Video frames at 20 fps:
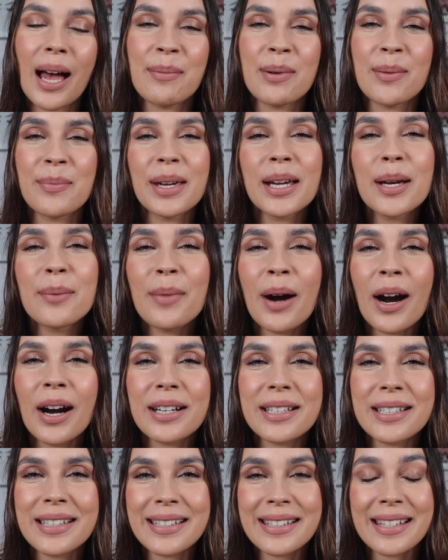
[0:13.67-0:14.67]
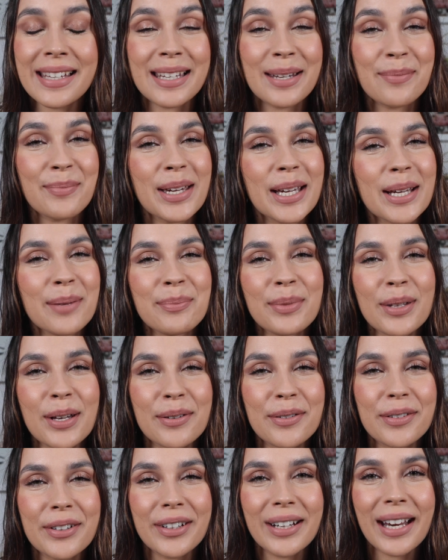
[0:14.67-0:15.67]
I'm a makeup artist and a makeup
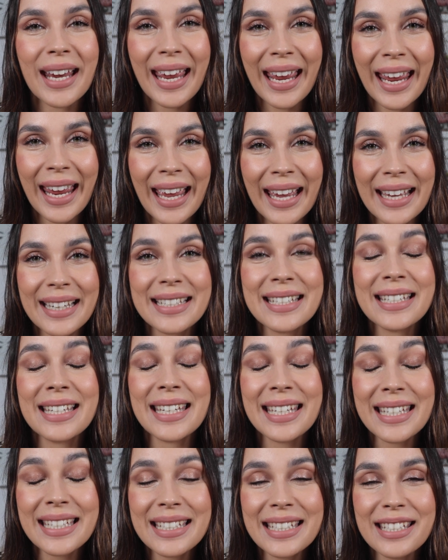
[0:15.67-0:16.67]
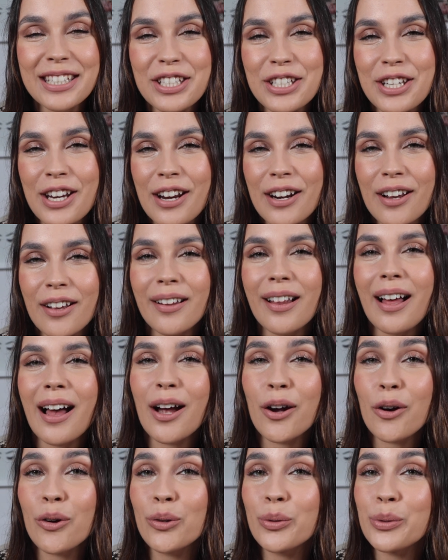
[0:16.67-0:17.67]
lover, and in this channel
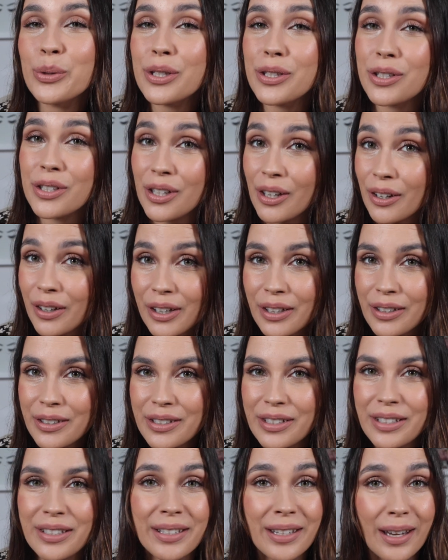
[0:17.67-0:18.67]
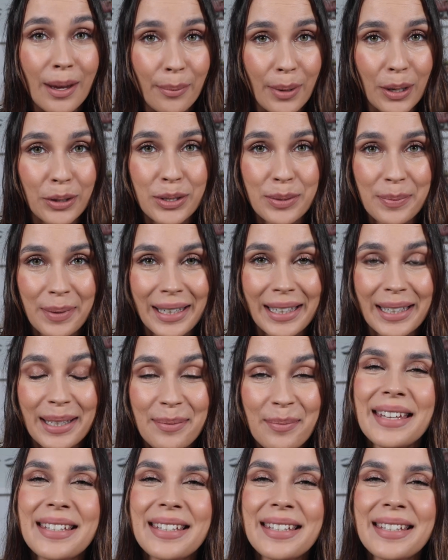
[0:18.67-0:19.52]
I always share content about makeup.